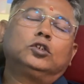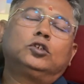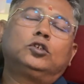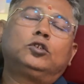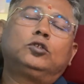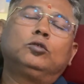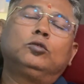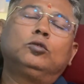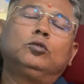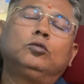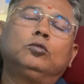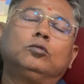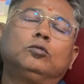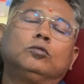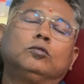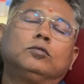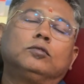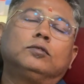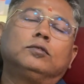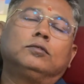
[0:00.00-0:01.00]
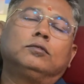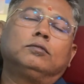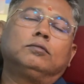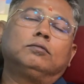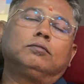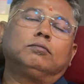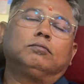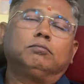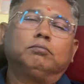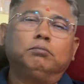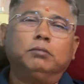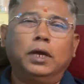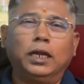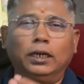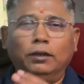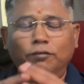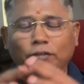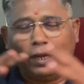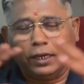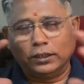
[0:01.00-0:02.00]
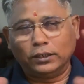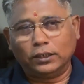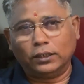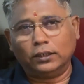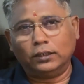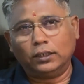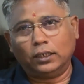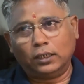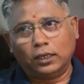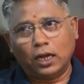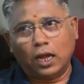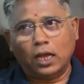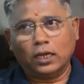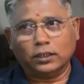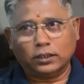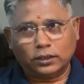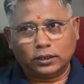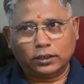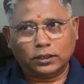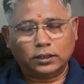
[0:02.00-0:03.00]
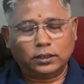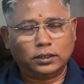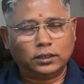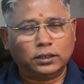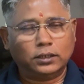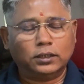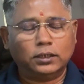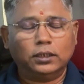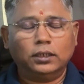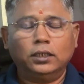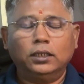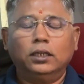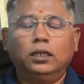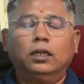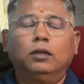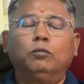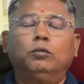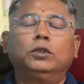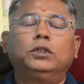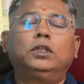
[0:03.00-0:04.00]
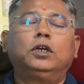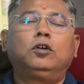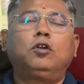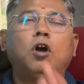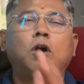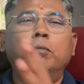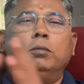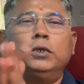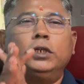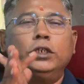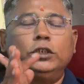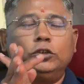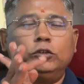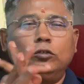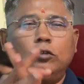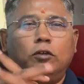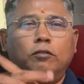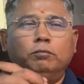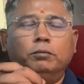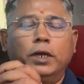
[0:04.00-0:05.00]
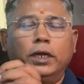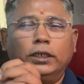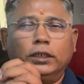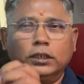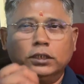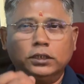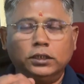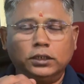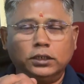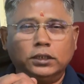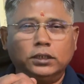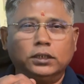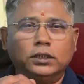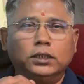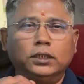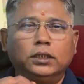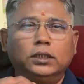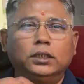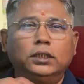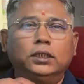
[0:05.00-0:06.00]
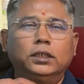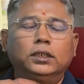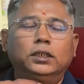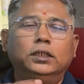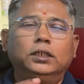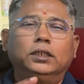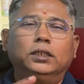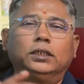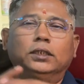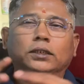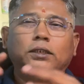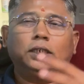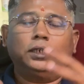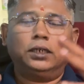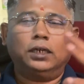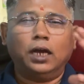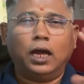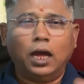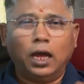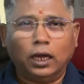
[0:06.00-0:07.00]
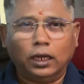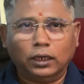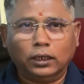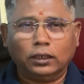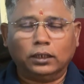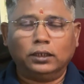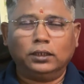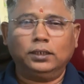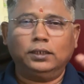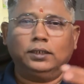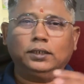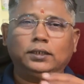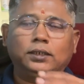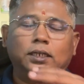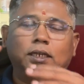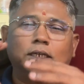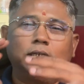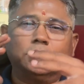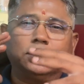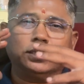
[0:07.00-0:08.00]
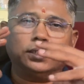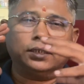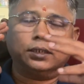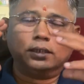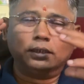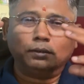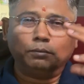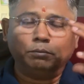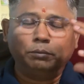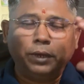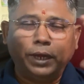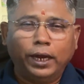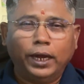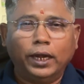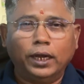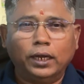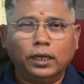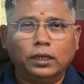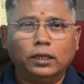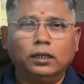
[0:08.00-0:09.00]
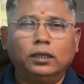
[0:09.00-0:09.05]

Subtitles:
to manufacture the cars? With the combination of metals, the car is made,